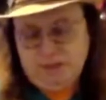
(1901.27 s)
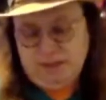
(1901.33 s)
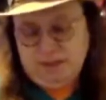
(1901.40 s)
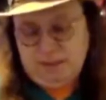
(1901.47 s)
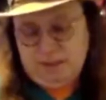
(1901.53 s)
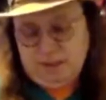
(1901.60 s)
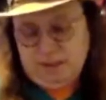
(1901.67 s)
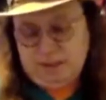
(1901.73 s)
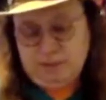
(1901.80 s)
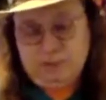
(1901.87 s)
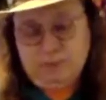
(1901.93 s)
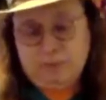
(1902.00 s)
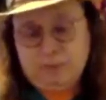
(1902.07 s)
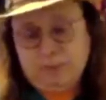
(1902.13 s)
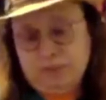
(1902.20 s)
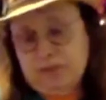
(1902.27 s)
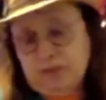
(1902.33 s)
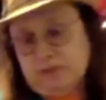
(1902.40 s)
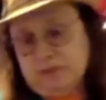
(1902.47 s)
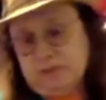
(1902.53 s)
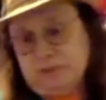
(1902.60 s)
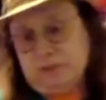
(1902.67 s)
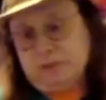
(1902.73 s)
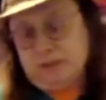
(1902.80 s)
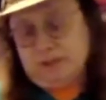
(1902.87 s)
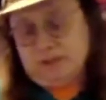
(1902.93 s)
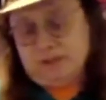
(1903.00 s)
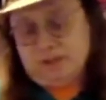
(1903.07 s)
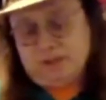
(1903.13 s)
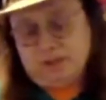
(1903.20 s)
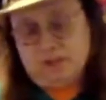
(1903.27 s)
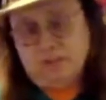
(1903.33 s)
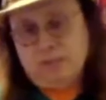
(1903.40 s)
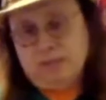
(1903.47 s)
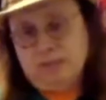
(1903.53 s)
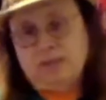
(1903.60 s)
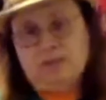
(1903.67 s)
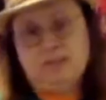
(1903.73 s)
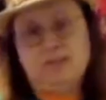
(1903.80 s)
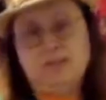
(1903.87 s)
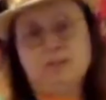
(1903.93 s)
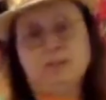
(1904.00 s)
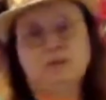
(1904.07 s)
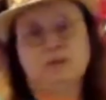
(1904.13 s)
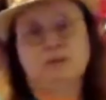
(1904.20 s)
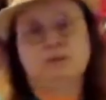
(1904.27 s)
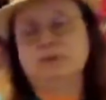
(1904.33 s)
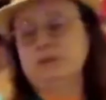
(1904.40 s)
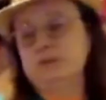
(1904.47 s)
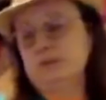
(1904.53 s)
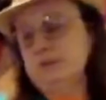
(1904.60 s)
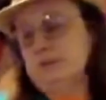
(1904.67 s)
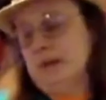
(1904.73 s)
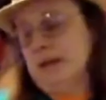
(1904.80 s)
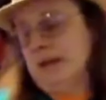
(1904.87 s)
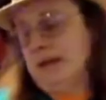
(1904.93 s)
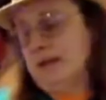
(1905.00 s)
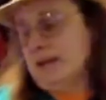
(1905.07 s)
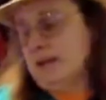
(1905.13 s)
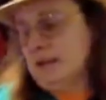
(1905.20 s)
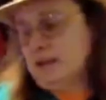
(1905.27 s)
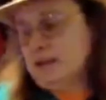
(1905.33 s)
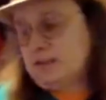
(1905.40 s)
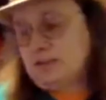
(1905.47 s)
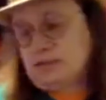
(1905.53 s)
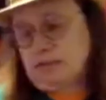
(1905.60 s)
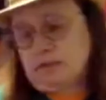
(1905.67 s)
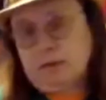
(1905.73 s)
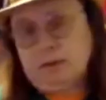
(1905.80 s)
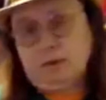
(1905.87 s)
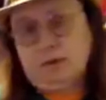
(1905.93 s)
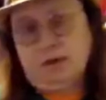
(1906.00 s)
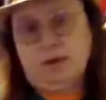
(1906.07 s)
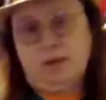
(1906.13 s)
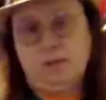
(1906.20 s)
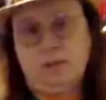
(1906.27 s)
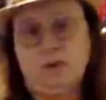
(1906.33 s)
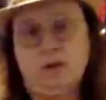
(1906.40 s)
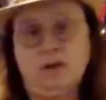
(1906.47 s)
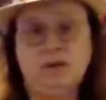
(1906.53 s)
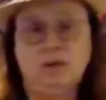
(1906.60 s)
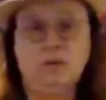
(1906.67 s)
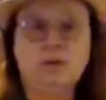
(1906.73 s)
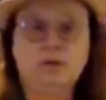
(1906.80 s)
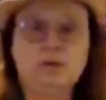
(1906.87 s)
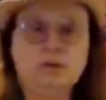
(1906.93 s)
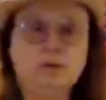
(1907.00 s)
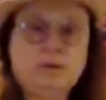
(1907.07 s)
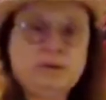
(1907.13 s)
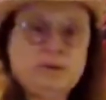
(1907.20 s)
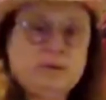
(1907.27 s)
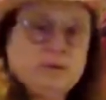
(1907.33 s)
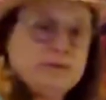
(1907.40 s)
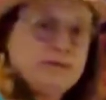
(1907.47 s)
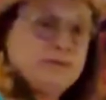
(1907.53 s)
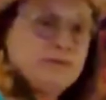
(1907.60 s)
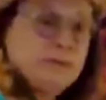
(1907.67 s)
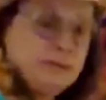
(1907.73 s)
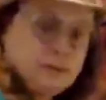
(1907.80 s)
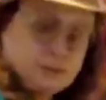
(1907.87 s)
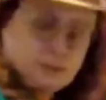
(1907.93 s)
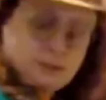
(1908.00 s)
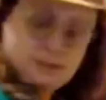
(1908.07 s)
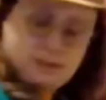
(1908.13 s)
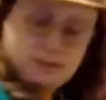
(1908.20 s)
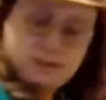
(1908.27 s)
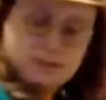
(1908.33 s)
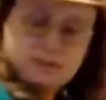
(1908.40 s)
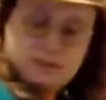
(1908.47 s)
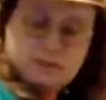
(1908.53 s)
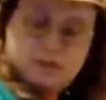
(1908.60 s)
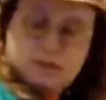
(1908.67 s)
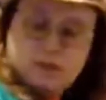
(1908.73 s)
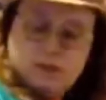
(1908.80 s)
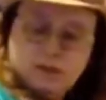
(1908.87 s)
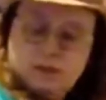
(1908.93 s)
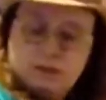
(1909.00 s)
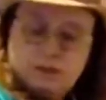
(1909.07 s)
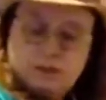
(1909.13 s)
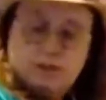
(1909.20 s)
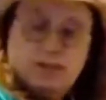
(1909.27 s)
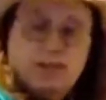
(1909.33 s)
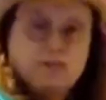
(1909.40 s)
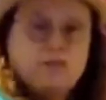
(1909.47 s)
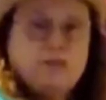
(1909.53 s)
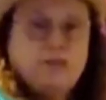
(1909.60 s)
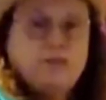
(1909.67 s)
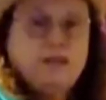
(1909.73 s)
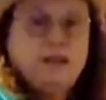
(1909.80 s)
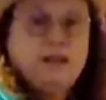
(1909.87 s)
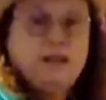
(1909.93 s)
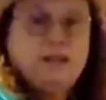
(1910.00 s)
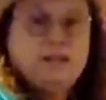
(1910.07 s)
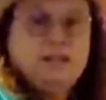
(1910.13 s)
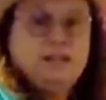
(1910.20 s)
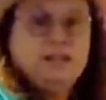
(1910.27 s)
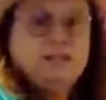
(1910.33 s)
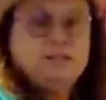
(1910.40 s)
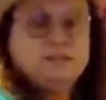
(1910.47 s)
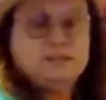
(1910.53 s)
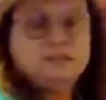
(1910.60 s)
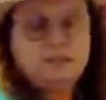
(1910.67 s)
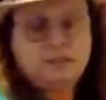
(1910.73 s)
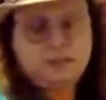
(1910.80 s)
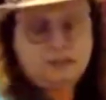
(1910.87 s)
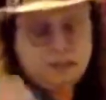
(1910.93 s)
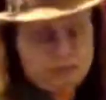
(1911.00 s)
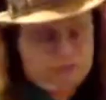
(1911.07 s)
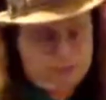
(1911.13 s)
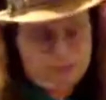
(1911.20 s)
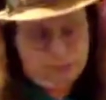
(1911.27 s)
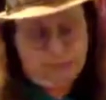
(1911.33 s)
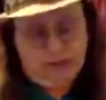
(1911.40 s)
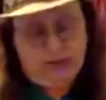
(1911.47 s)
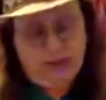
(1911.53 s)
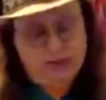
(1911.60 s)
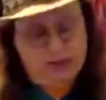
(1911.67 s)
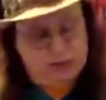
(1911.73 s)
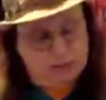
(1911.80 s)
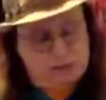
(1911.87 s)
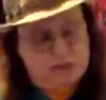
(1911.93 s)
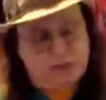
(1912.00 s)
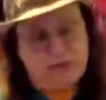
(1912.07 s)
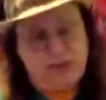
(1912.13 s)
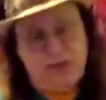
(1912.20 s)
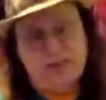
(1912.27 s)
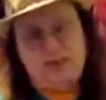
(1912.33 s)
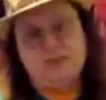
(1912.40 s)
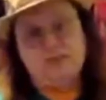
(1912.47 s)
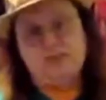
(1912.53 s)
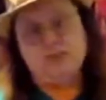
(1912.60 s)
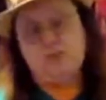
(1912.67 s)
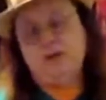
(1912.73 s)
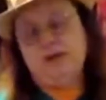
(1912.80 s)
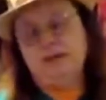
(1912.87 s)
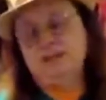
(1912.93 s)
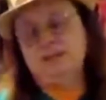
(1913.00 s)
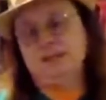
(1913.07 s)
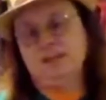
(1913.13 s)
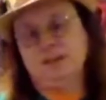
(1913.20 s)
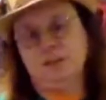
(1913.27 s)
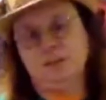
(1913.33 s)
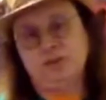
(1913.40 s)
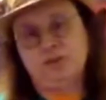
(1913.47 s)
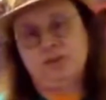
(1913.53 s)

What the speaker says: They managed to beat my Dolphins by a touchdown and made the team look really, really bad. So while I'm wearing my Dolphins colors, because, you got to be a fan, even if you're a fan, you be a fan even in the bad times.